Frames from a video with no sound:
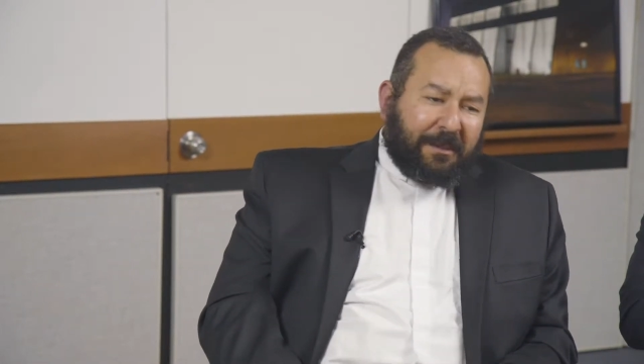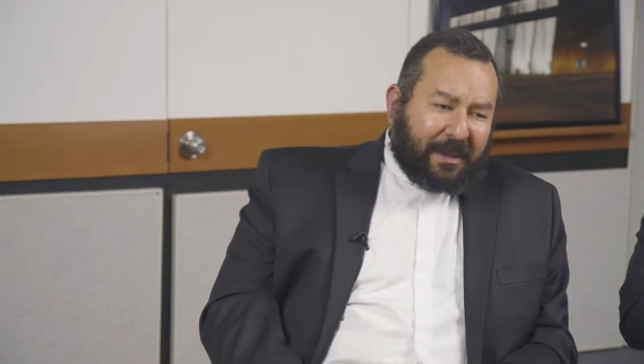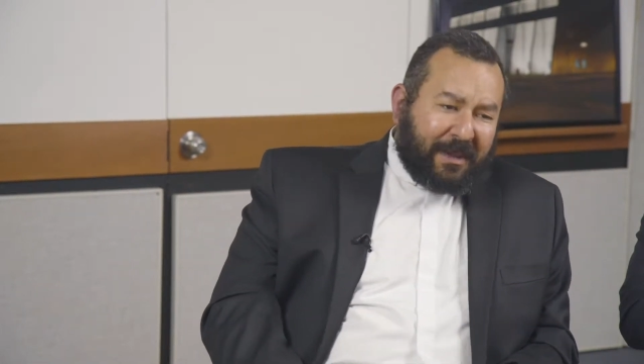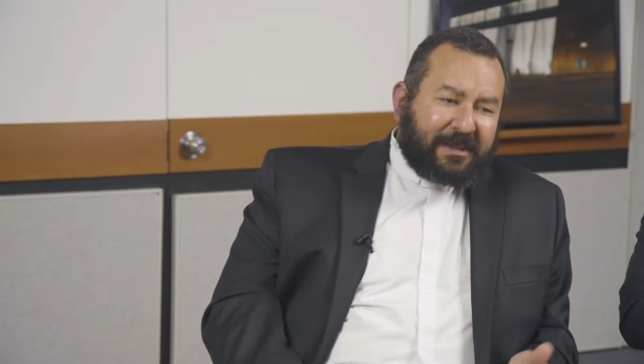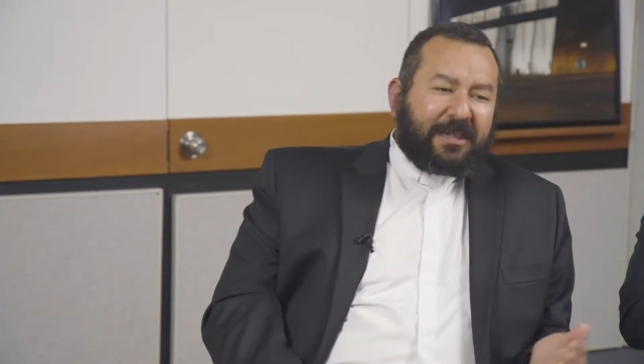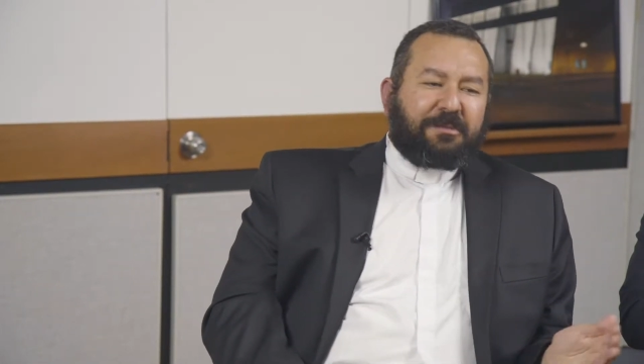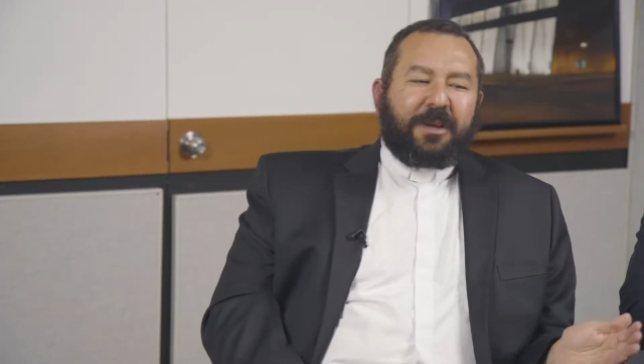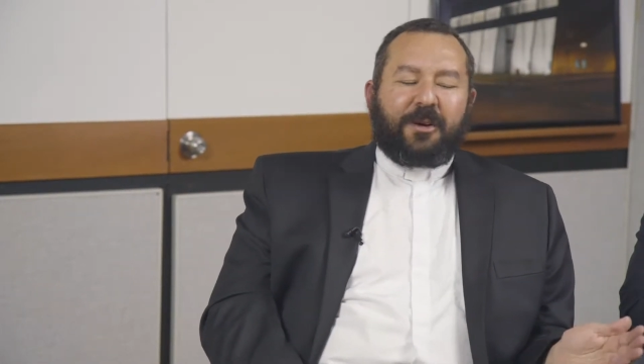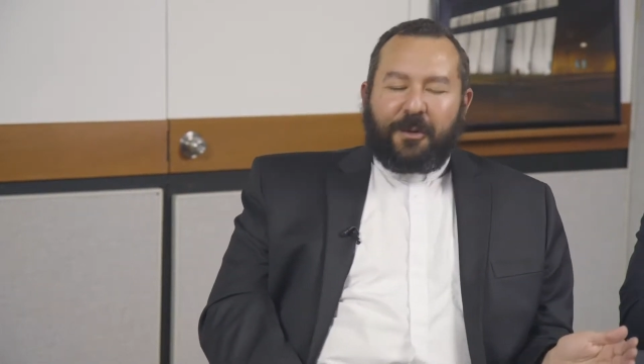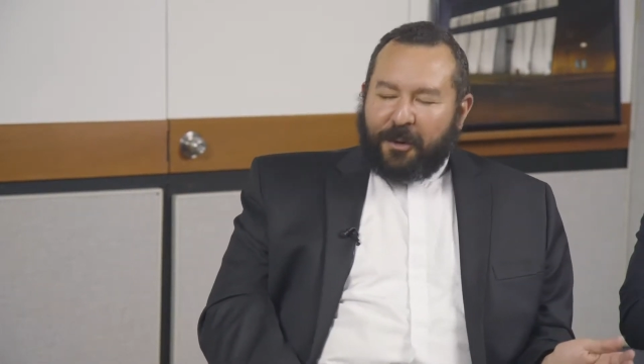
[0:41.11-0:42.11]
But this has
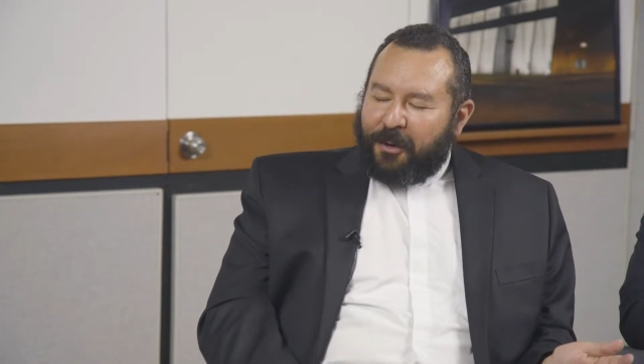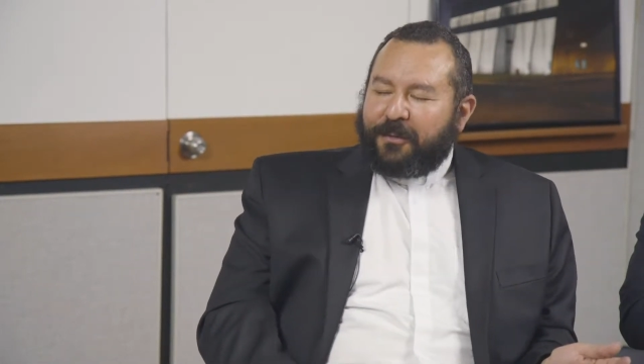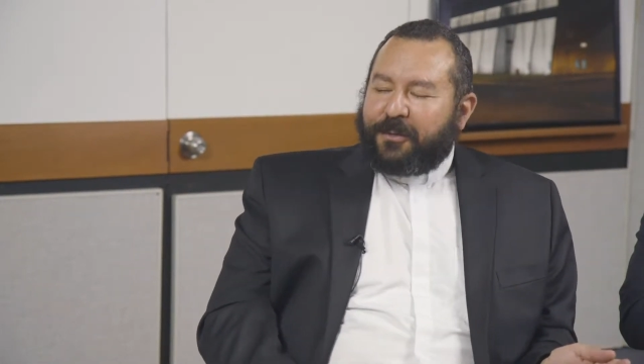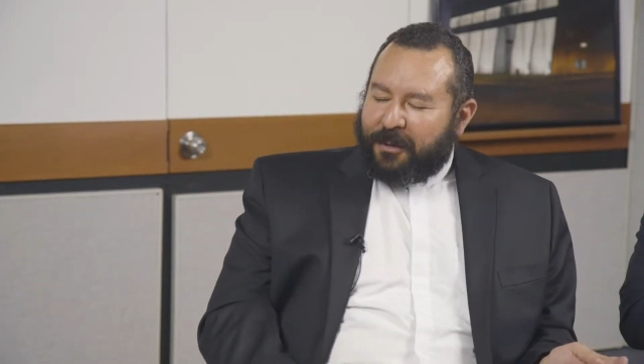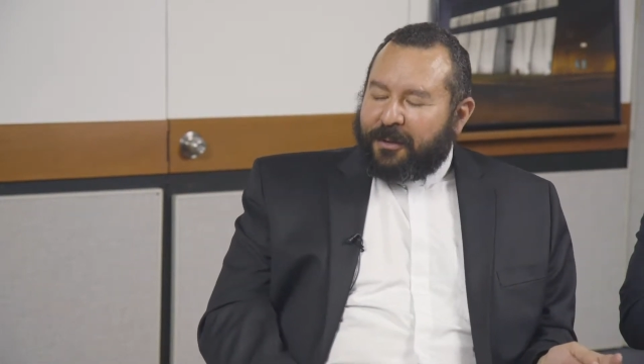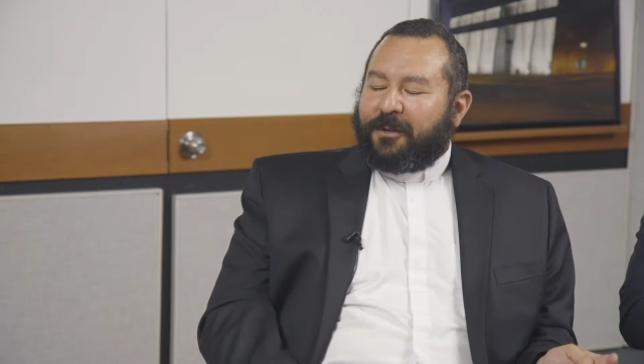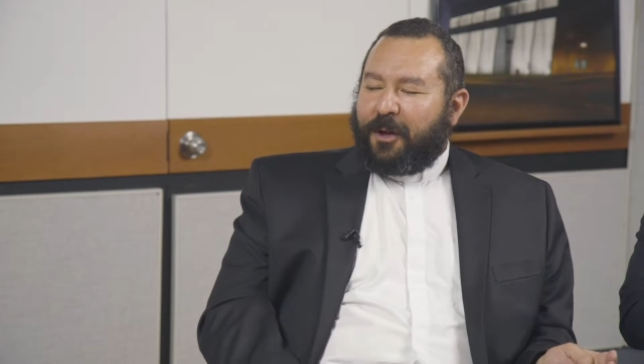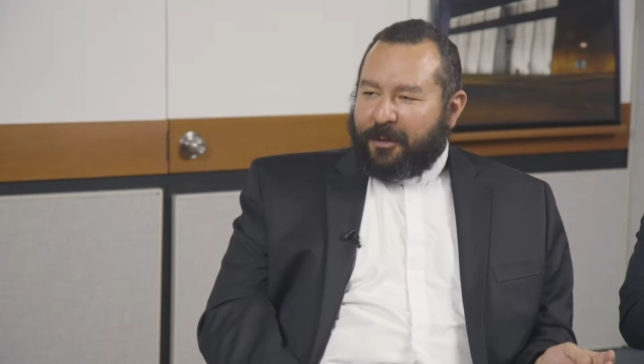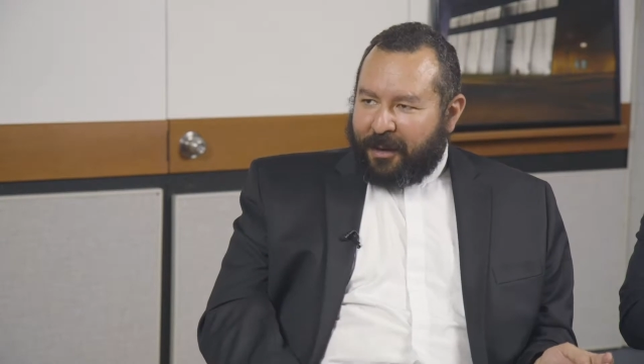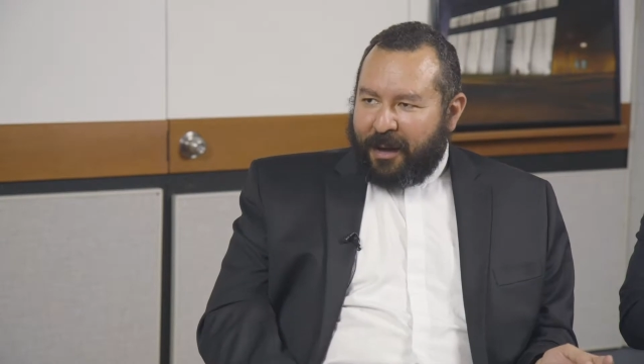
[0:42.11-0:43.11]
been going on for a
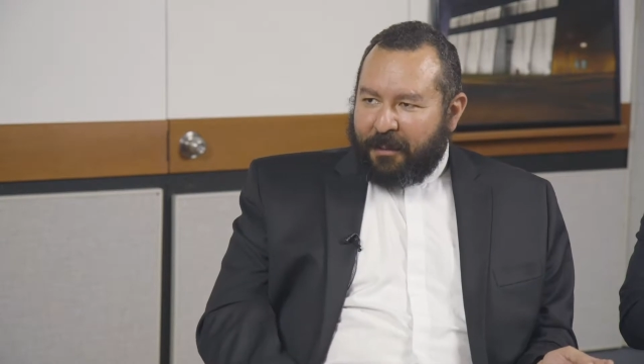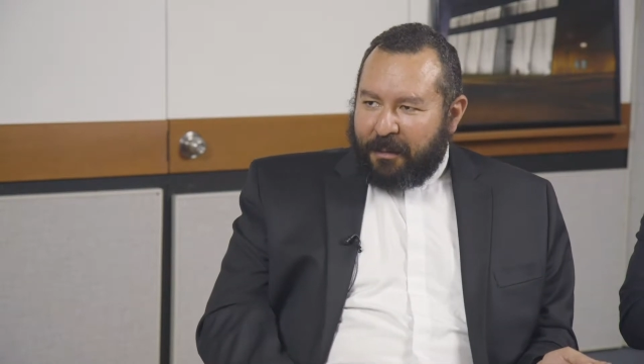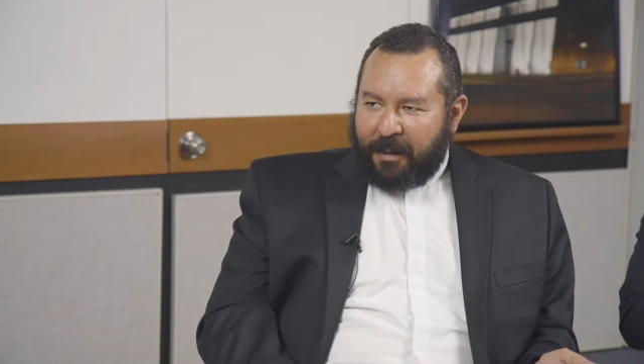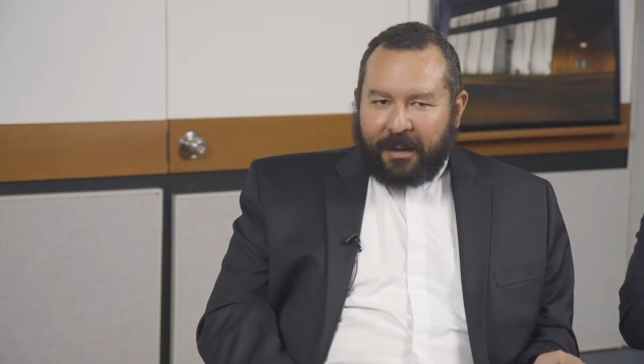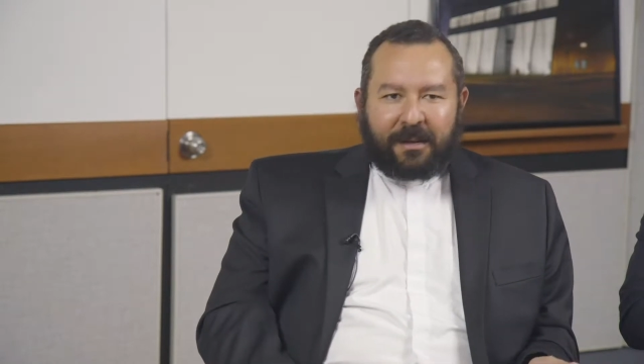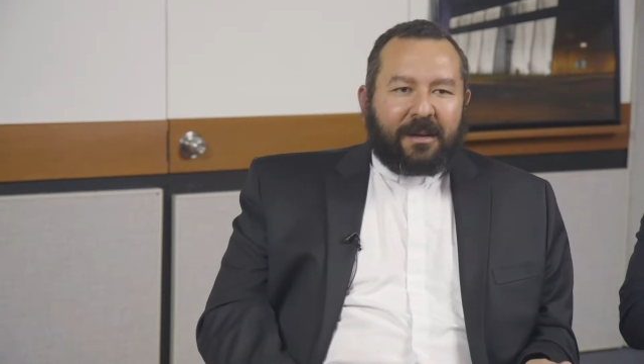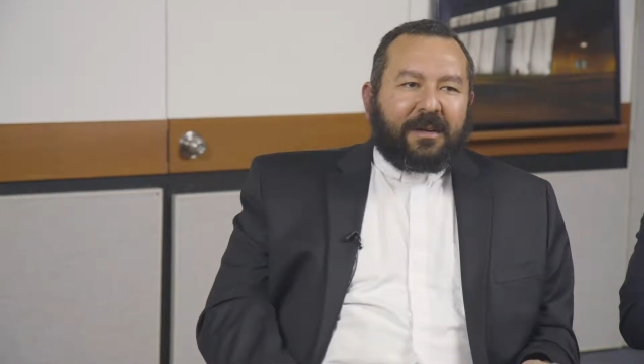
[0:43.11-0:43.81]
long time. I mean,